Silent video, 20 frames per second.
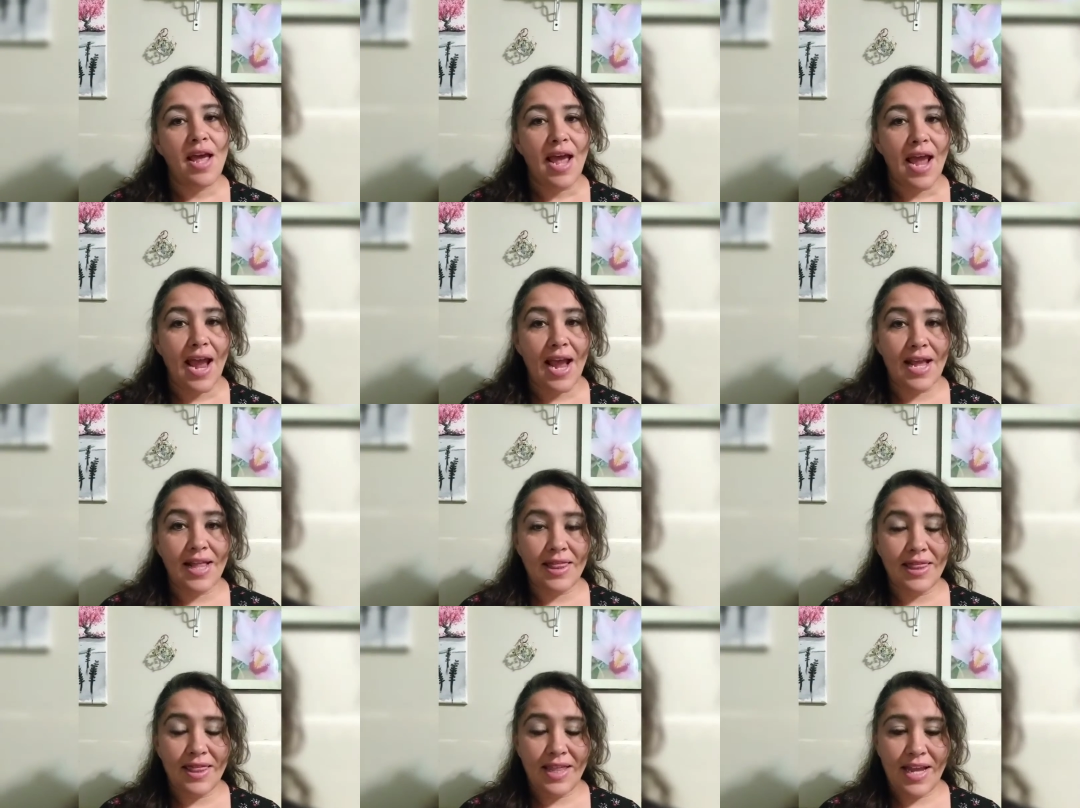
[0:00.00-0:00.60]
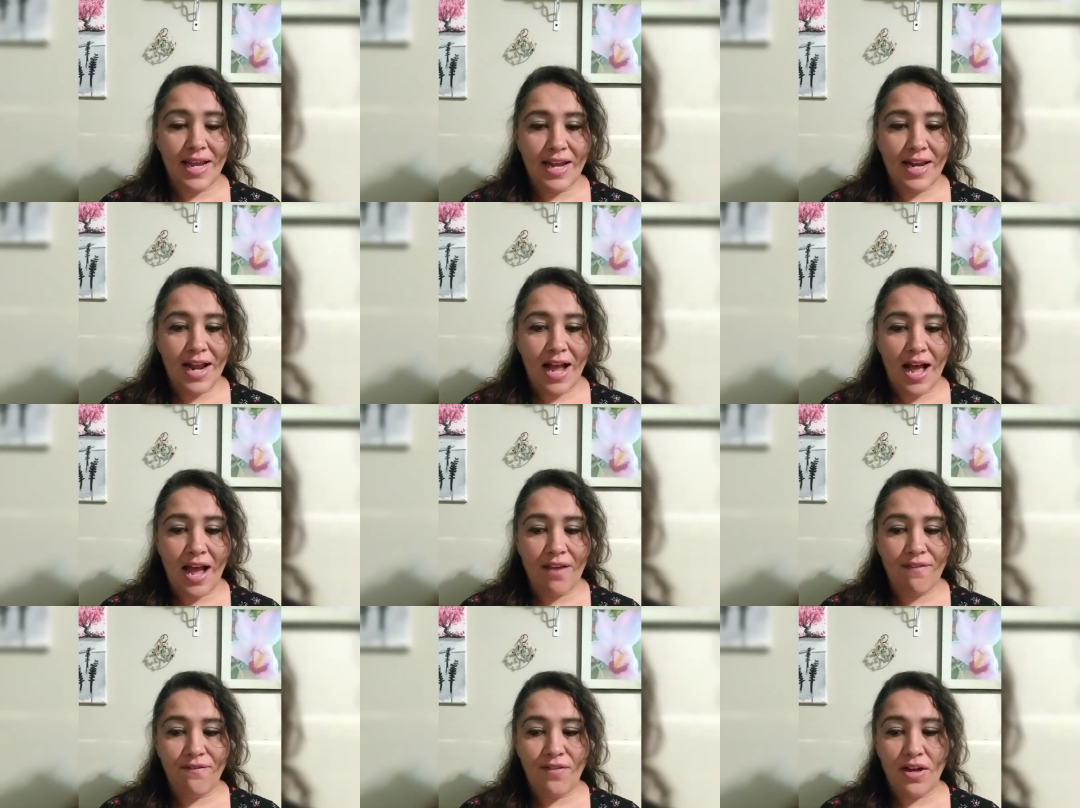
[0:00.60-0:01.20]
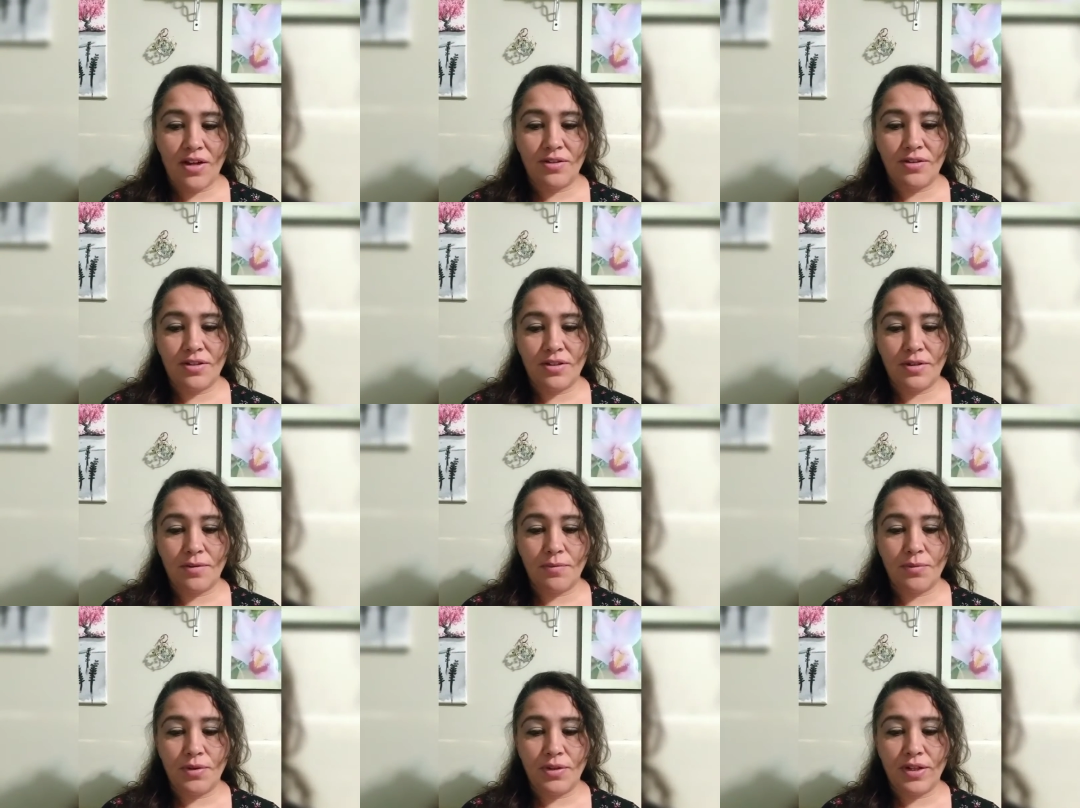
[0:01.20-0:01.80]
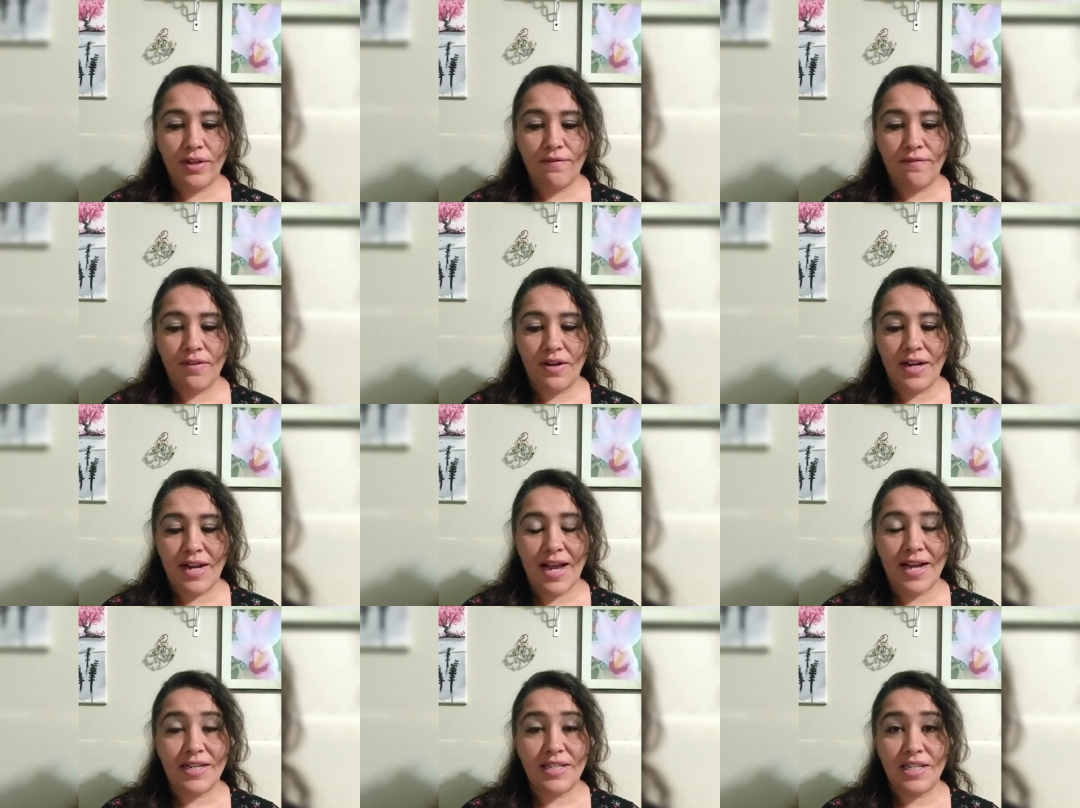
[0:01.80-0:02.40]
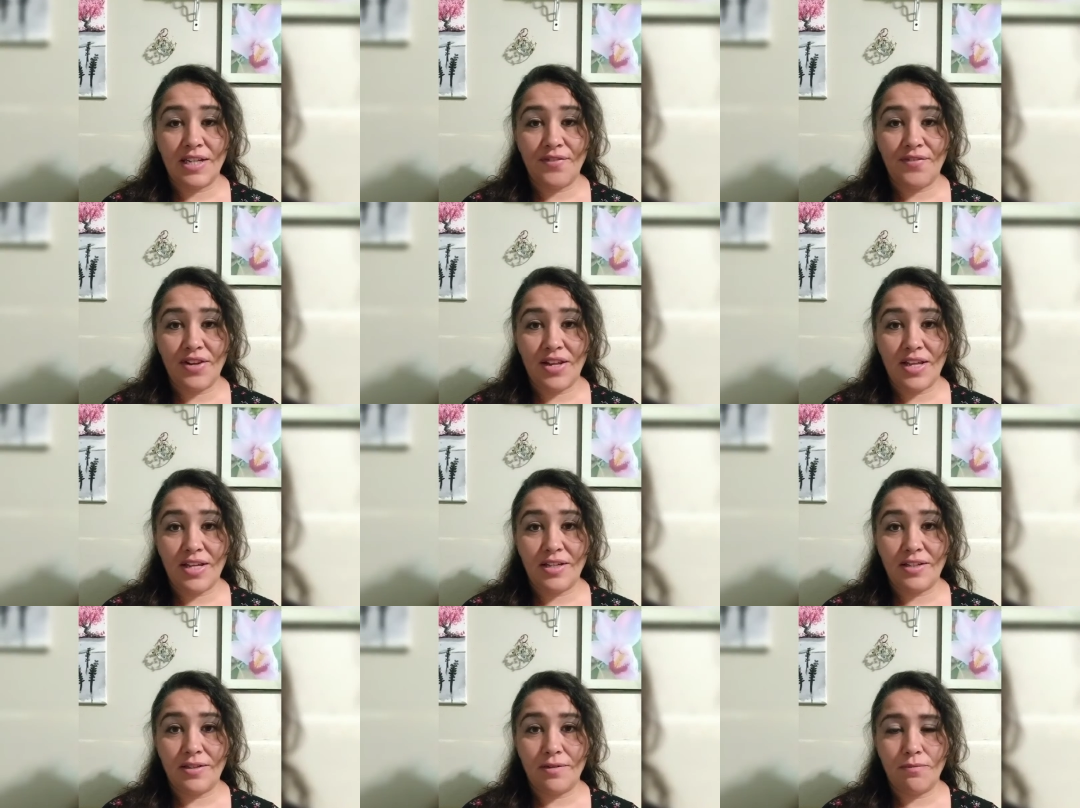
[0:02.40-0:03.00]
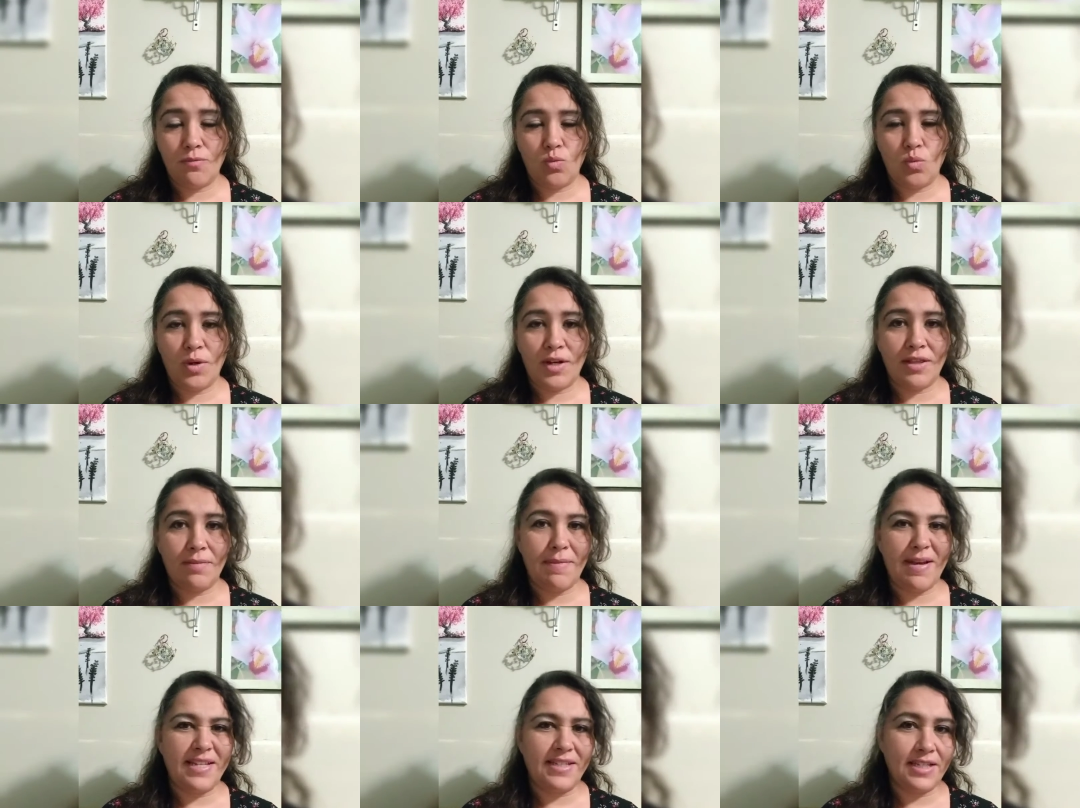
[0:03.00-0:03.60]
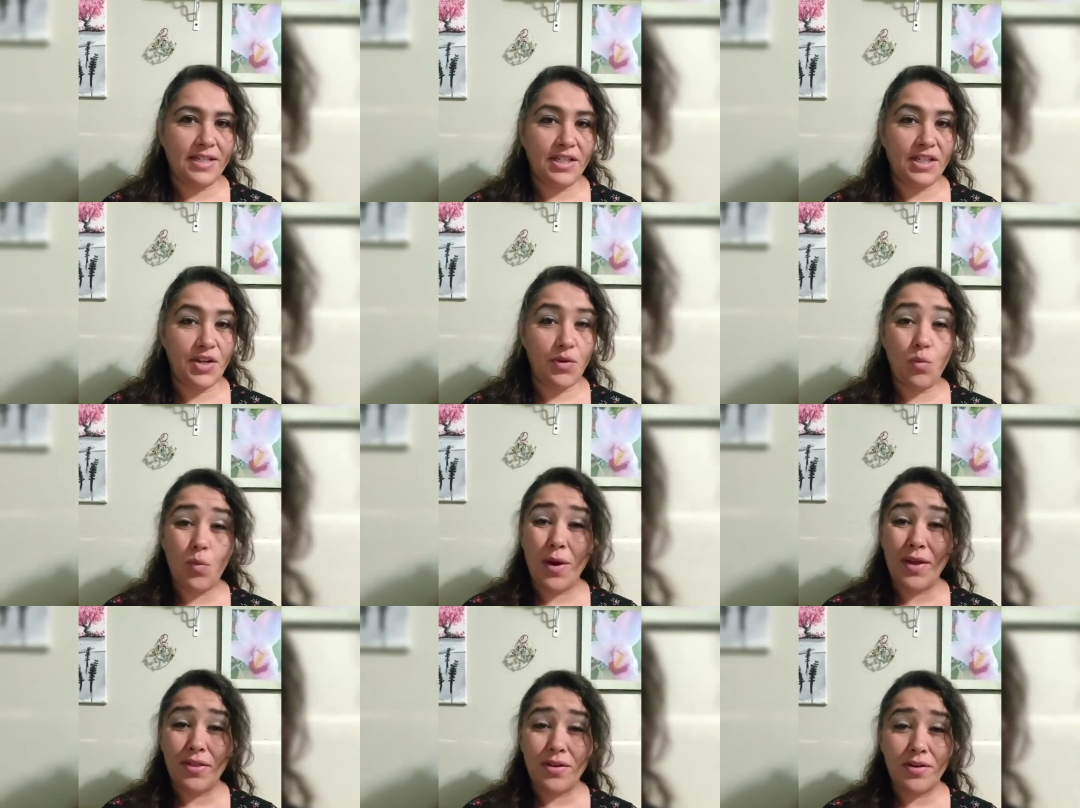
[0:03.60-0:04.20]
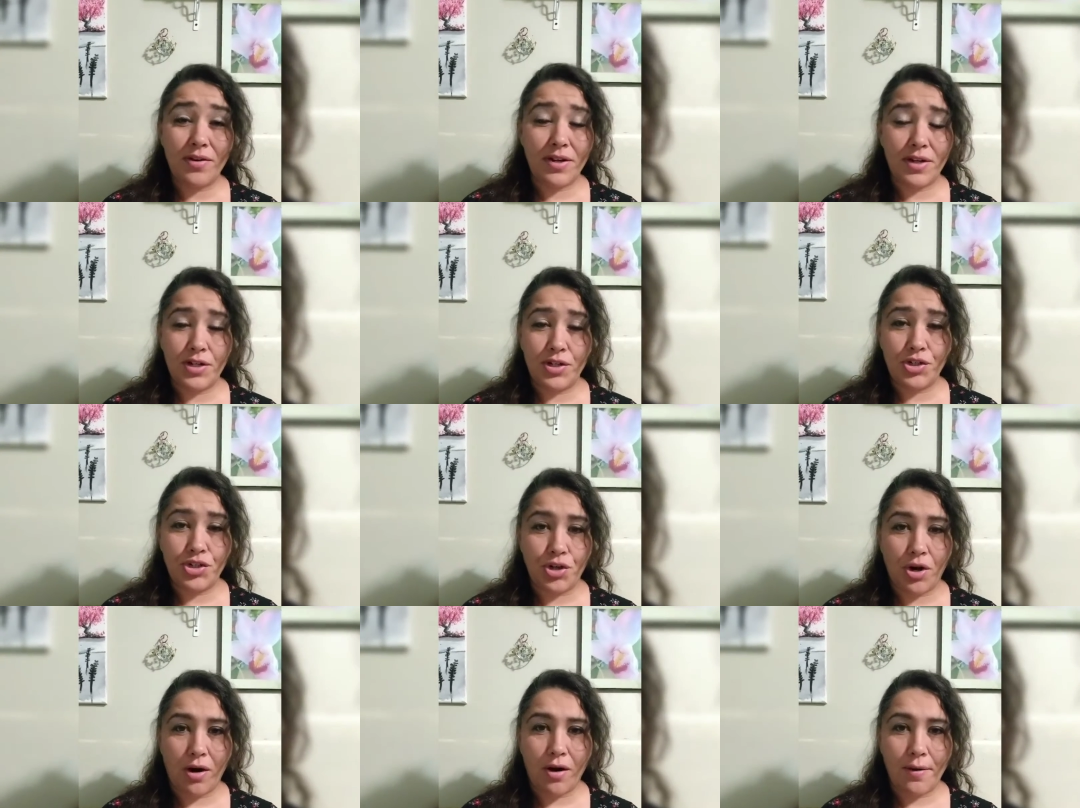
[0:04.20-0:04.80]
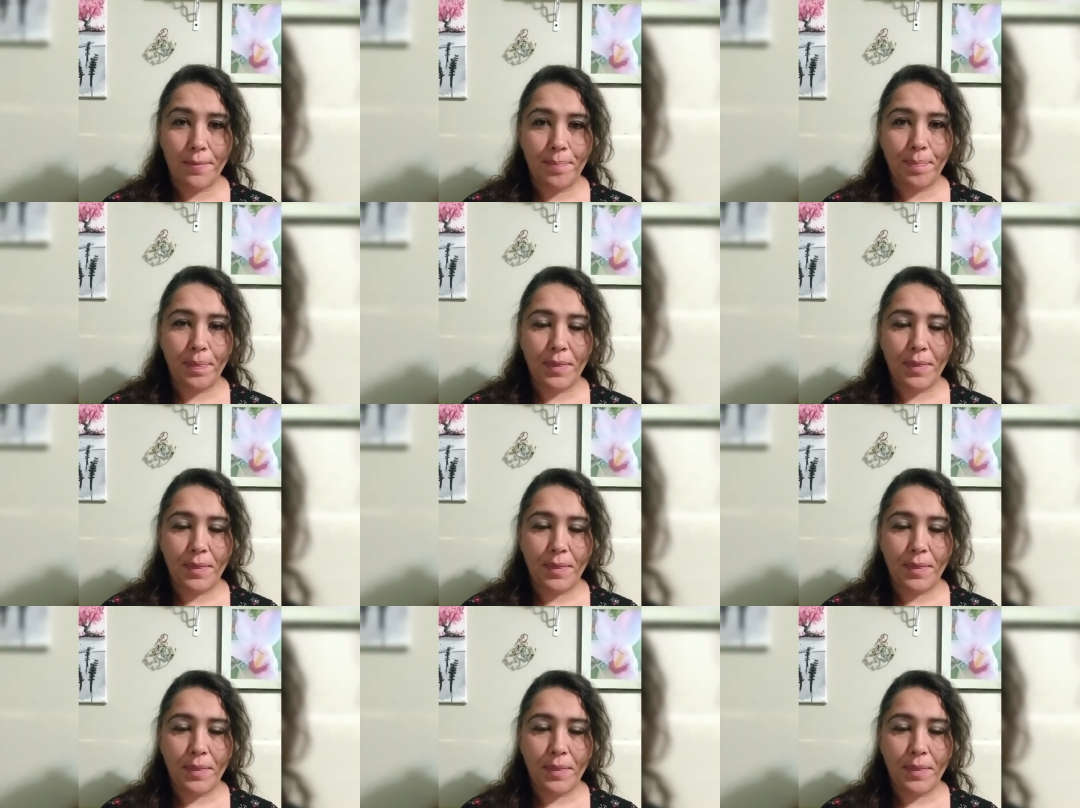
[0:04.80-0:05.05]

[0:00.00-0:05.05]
and then I found some really fun activities with basically weather in a jar.